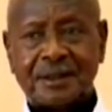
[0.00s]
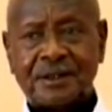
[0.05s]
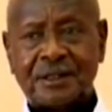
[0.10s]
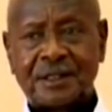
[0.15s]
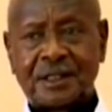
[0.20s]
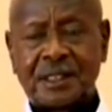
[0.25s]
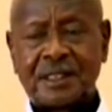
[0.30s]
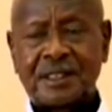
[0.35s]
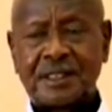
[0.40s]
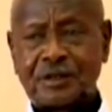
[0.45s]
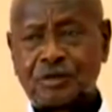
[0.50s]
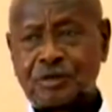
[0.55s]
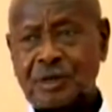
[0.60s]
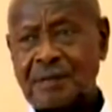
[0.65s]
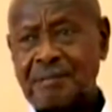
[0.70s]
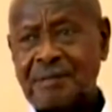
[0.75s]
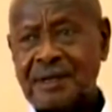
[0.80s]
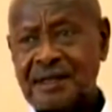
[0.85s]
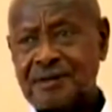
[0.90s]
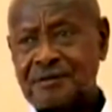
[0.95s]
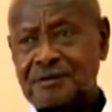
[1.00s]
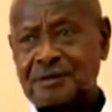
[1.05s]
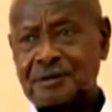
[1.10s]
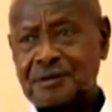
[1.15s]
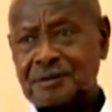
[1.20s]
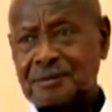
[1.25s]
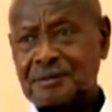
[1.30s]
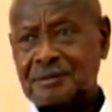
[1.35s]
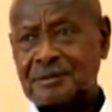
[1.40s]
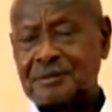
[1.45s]
The Kenyans were buying
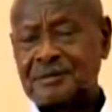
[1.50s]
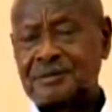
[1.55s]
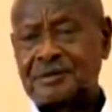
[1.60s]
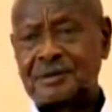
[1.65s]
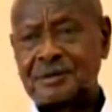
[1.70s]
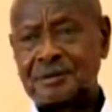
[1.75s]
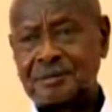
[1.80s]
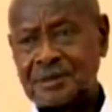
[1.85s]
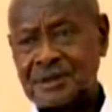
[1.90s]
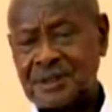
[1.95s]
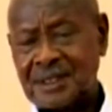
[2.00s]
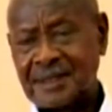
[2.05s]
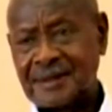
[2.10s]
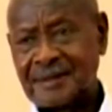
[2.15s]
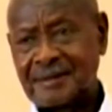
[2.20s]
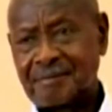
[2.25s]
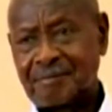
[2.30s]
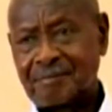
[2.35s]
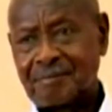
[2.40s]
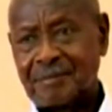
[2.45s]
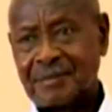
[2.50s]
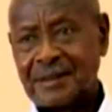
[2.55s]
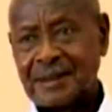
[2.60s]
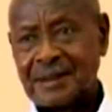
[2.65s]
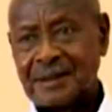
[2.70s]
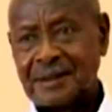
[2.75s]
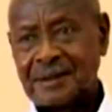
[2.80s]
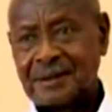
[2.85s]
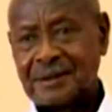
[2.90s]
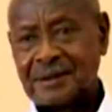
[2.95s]
from, from here.
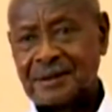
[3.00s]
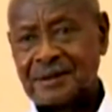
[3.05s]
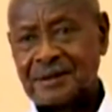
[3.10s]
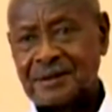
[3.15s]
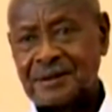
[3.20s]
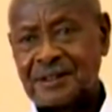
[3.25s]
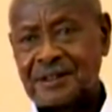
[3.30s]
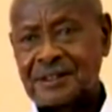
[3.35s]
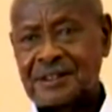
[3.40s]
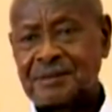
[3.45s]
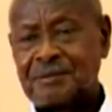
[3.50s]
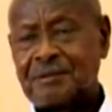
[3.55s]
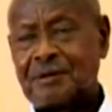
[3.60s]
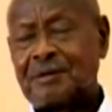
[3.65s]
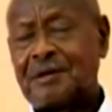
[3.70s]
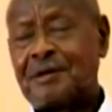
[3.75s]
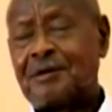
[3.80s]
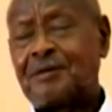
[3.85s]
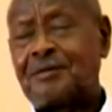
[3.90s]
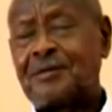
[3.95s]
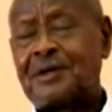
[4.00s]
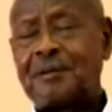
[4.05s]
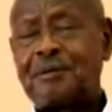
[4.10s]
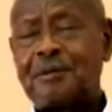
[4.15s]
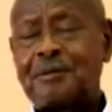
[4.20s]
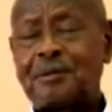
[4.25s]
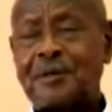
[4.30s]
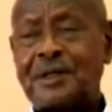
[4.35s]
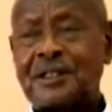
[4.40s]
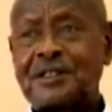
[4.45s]
Then some of our
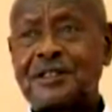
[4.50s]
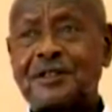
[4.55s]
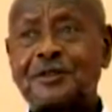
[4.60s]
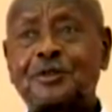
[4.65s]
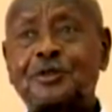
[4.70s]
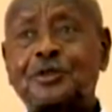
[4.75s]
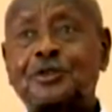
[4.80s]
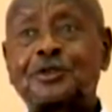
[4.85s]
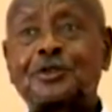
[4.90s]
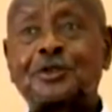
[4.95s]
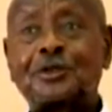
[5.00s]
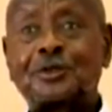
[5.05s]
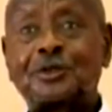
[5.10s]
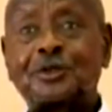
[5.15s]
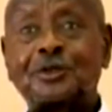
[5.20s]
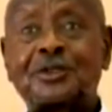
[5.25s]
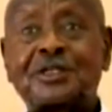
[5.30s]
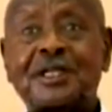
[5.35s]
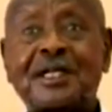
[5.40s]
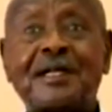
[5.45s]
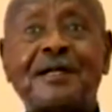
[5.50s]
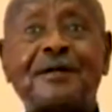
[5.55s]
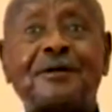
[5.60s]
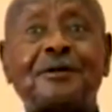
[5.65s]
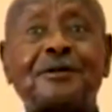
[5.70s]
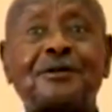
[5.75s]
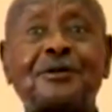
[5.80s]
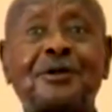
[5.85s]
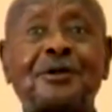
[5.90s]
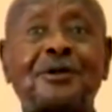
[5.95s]
people wanted to, to say,
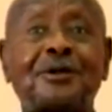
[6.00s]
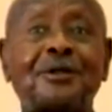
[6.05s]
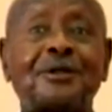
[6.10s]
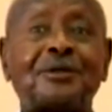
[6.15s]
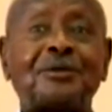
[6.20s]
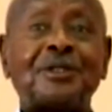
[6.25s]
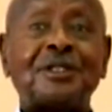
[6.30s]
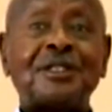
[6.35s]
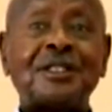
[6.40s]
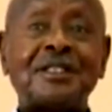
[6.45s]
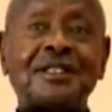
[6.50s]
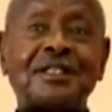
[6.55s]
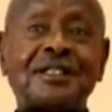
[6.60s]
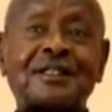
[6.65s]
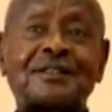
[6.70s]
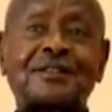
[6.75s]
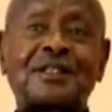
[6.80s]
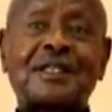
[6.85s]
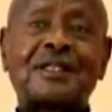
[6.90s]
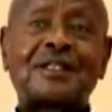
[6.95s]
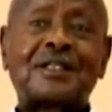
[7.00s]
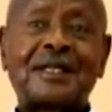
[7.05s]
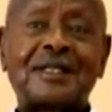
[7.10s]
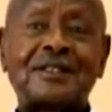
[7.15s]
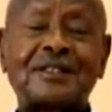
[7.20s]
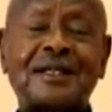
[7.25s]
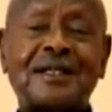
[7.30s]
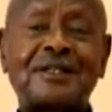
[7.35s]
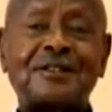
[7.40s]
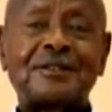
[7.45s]
oh, no, we need the
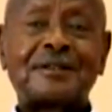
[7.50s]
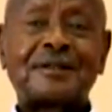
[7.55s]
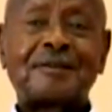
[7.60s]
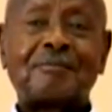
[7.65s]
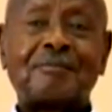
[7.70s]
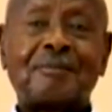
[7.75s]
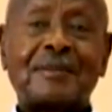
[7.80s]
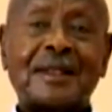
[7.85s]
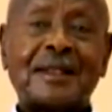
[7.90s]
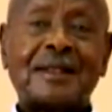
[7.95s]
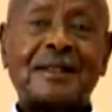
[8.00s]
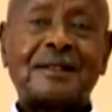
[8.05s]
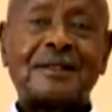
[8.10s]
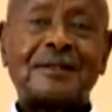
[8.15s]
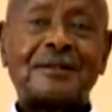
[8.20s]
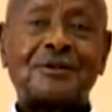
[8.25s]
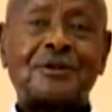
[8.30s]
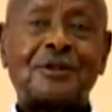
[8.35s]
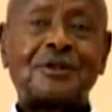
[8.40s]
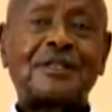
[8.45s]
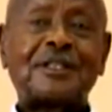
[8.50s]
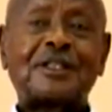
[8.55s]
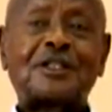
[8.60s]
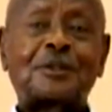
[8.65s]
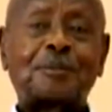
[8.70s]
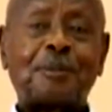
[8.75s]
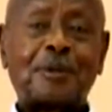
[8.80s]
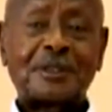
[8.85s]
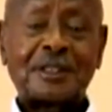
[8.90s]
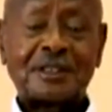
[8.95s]
sanitizers don't
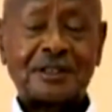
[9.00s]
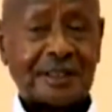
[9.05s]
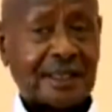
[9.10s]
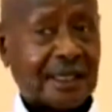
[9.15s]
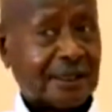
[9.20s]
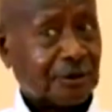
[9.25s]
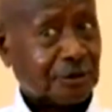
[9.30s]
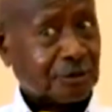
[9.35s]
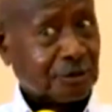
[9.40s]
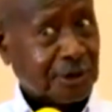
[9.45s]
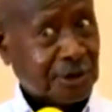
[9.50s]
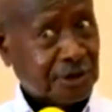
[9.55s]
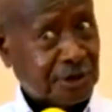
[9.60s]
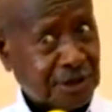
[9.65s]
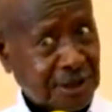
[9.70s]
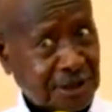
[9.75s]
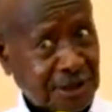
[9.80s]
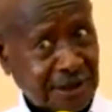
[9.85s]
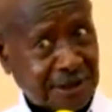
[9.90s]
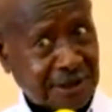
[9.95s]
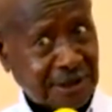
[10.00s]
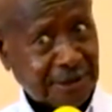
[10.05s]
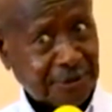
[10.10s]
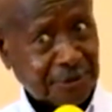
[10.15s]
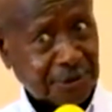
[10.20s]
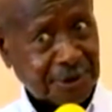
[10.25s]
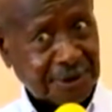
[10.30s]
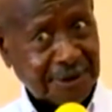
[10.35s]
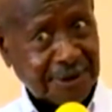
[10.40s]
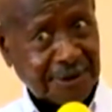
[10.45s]
export. I said, I don't want to hear that
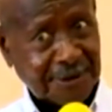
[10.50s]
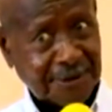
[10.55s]
language.